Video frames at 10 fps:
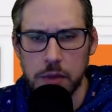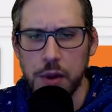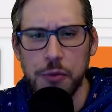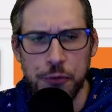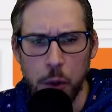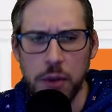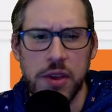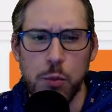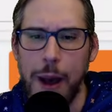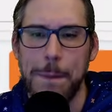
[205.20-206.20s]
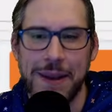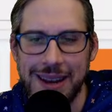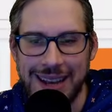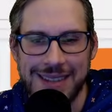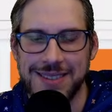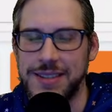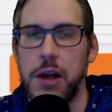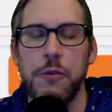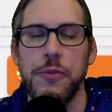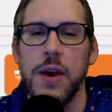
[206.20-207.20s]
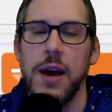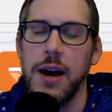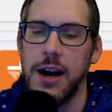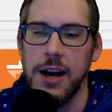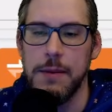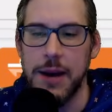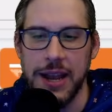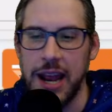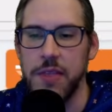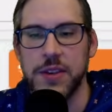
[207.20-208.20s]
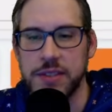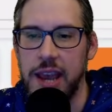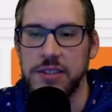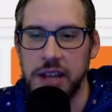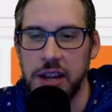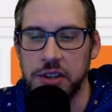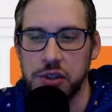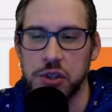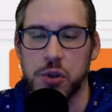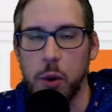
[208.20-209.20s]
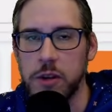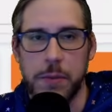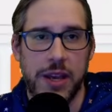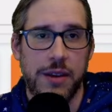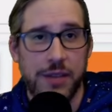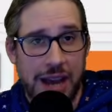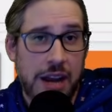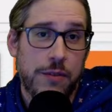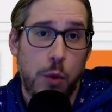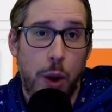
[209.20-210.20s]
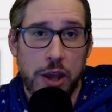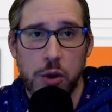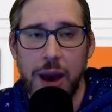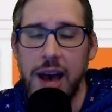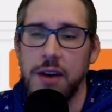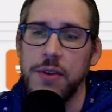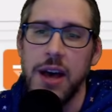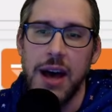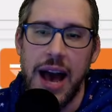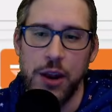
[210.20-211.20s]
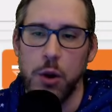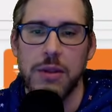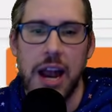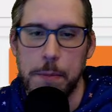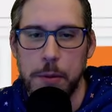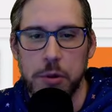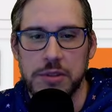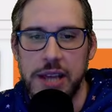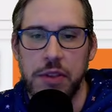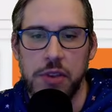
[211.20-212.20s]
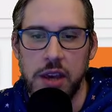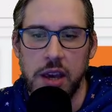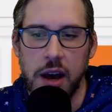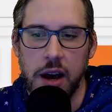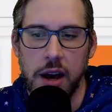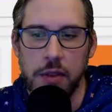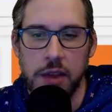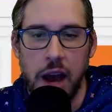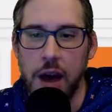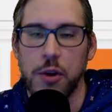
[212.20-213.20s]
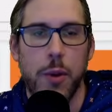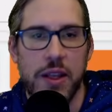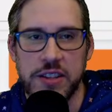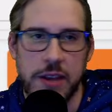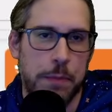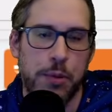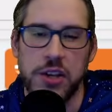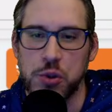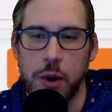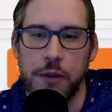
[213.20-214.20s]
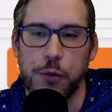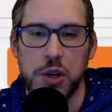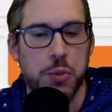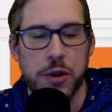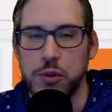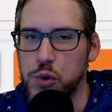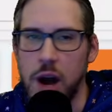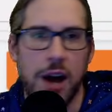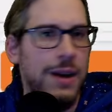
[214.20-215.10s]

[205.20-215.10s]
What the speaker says: For the weapon itself, again, in this case, it is just going to be kind of a what you have. I know a lot of people take the other one that's like plus 20 for each one you draw.